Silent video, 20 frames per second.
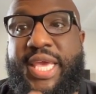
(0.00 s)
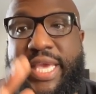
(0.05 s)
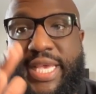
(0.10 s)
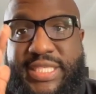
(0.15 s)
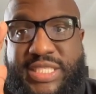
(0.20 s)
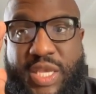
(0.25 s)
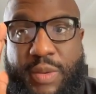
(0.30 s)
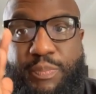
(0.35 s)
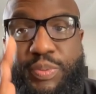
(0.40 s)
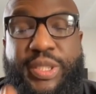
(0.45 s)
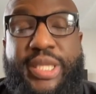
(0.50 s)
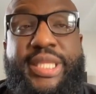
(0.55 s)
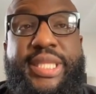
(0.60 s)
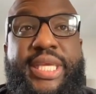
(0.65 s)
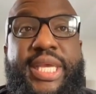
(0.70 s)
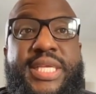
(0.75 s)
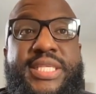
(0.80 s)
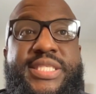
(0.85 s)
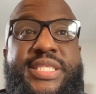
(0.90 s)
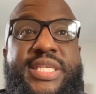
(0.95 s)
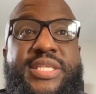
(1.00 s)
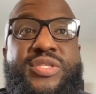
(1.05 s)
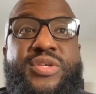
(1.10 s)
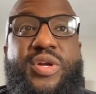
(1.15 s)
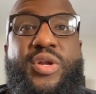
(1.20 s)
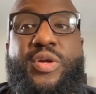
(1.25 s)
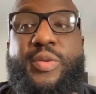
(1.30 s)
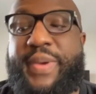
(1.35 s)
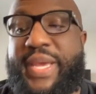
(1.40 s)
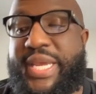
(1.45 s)
It's completely uncensored
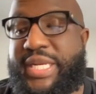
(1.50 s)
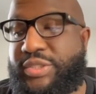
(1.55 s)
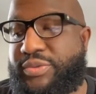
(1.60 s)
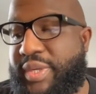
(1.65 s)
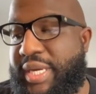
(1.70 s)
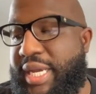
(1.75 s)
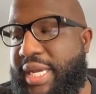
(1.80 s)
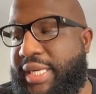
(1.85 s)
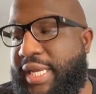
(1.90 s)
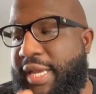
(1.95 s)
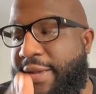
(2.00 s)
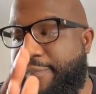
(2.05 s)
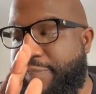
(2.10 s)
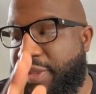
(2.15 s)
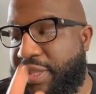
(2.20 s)
on a Patreon.